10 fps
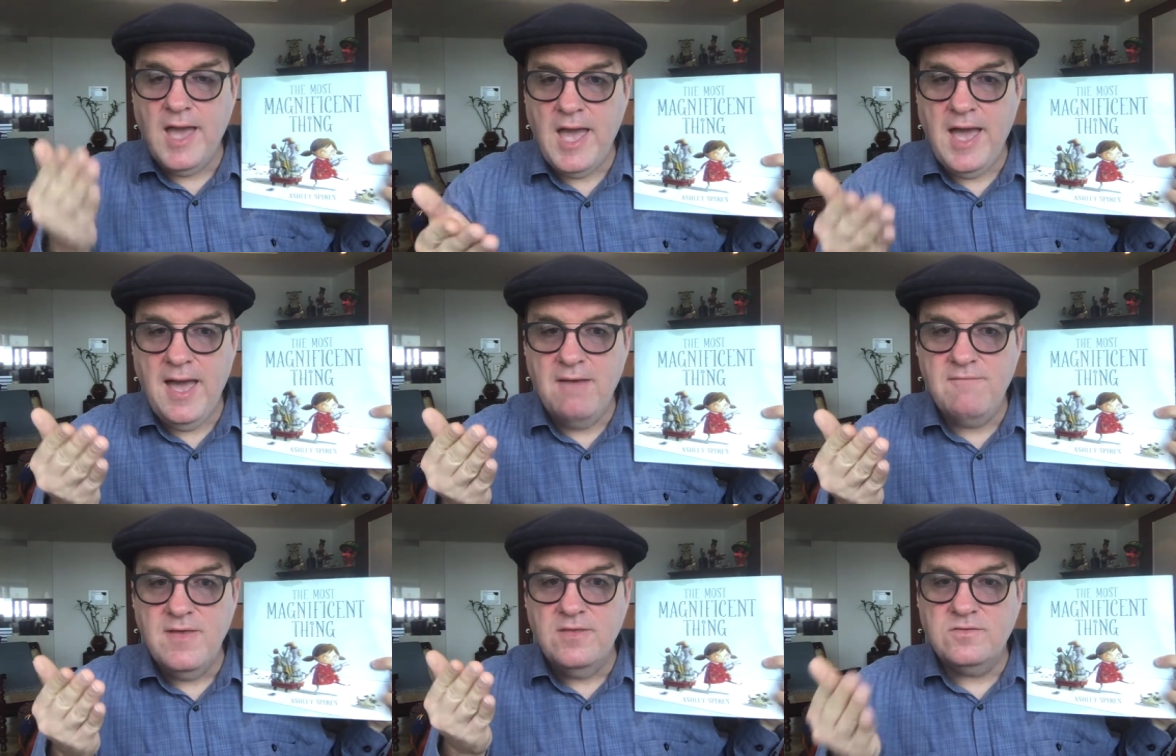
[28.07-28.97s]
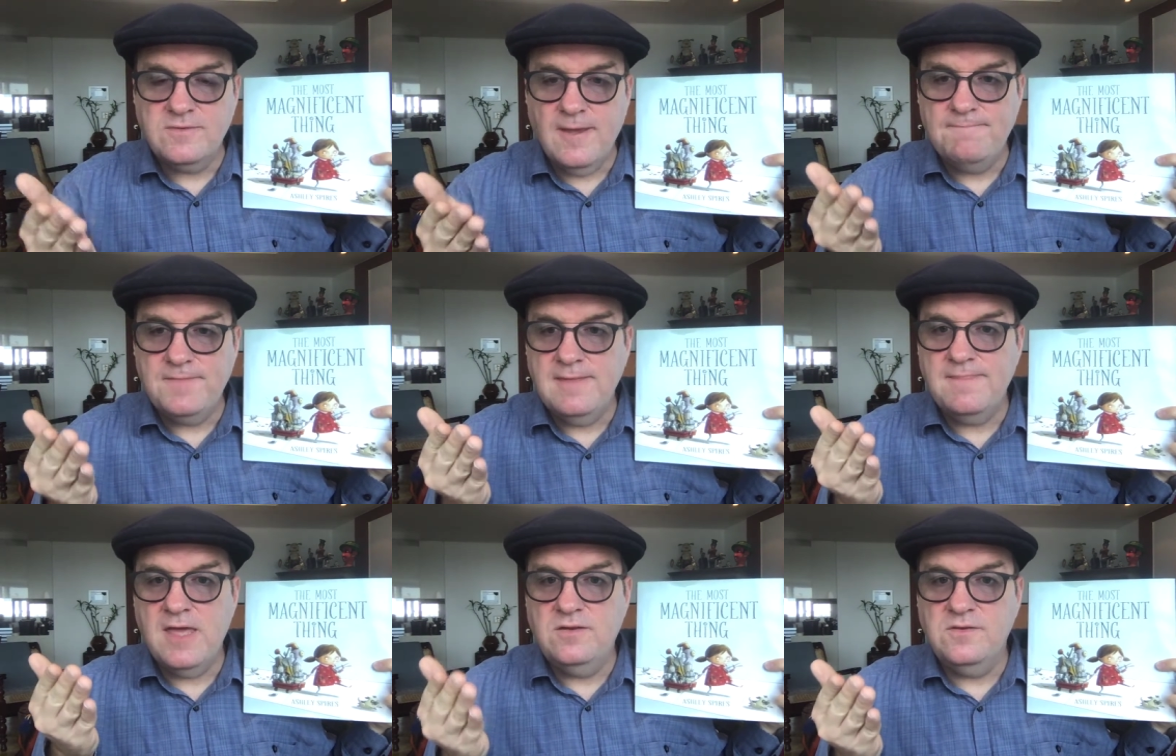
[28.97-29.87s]
have something
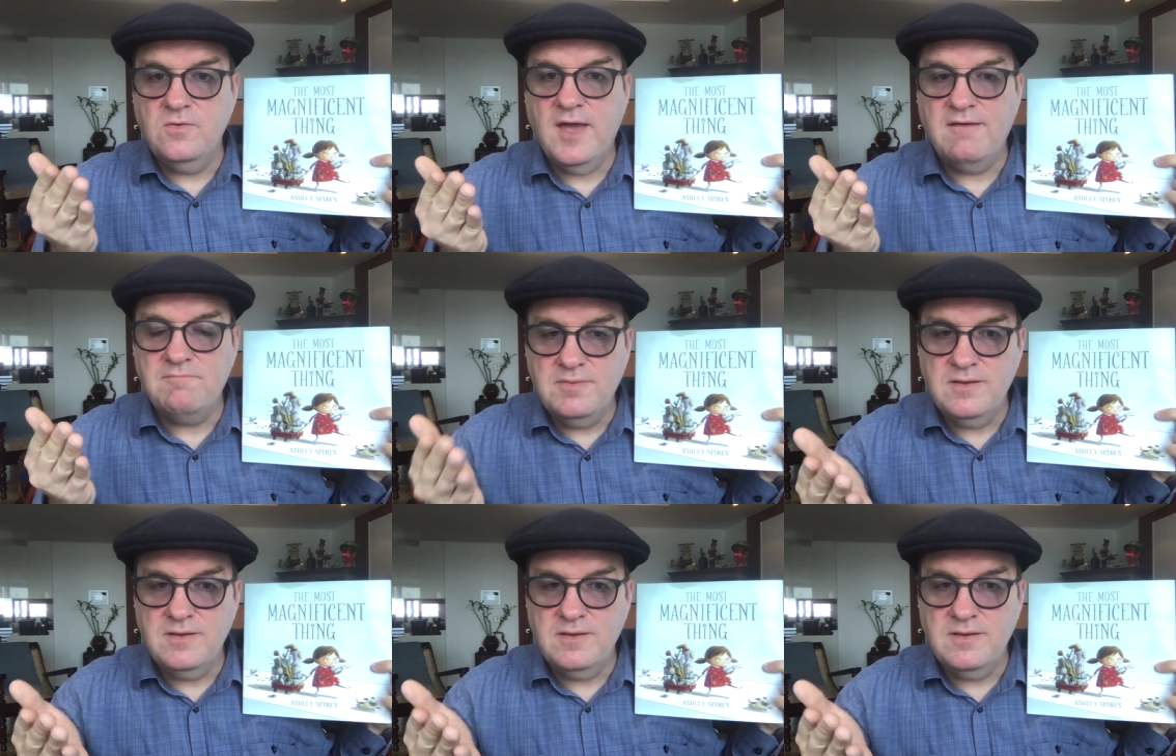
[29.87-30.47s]
that you have